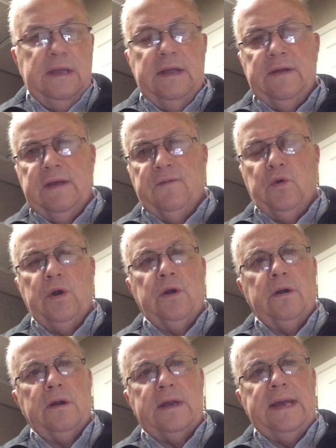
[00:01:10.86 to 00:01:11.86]
if
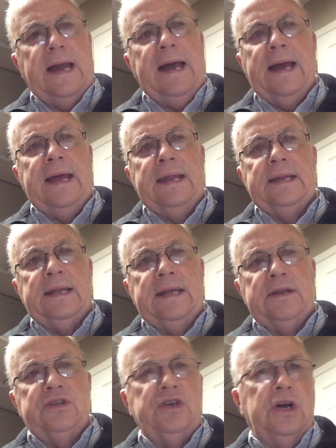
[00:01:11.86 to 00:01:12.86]
we're kind
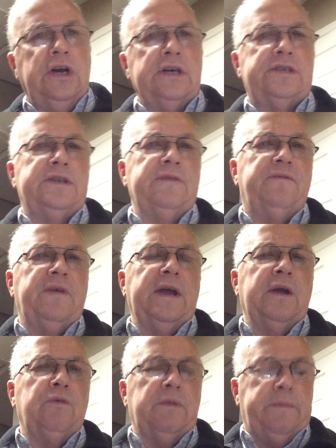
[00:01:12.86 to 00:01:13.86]
and just and
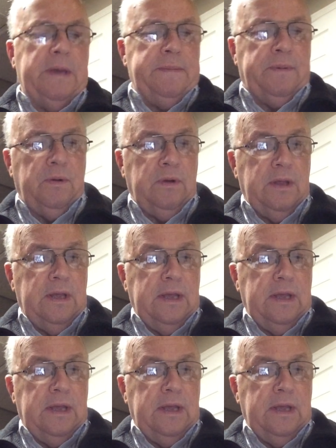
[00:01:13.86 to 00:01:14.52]
fair with people,